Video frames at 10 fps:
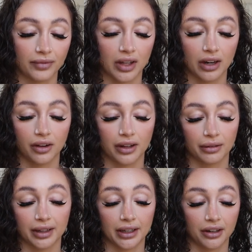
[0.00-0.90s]
you know, they
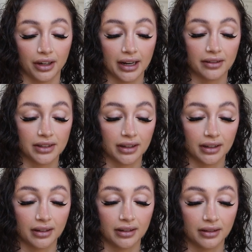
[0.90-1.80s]
were like, you're gonna have
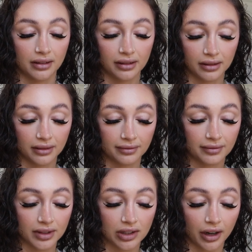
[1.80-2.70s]
to
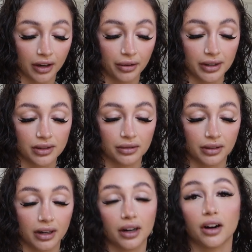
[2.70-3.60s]
started going to
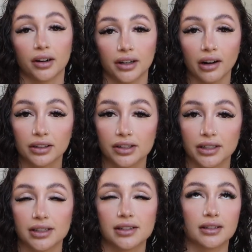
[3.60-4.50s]
a
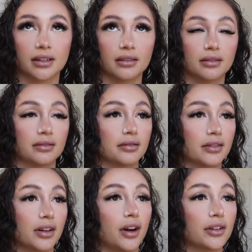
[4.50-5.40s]
cardiologist and
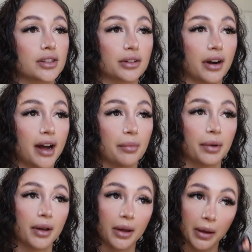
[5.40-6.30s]
all this
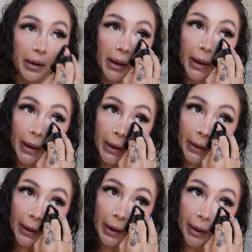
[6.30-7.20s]
crap.
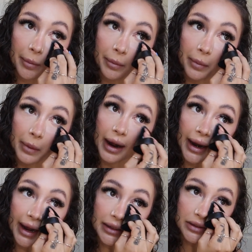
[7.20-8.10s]
And um, I
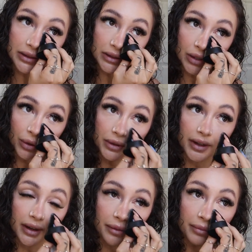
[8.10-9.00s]
had told
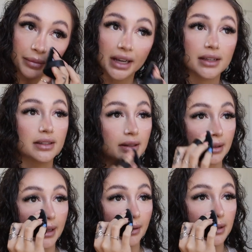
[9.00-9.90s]
them because
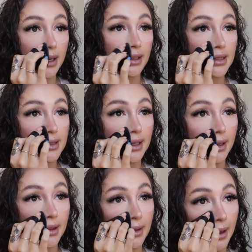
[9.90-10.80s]
they were trying to
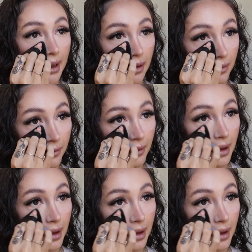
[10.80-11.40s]
see if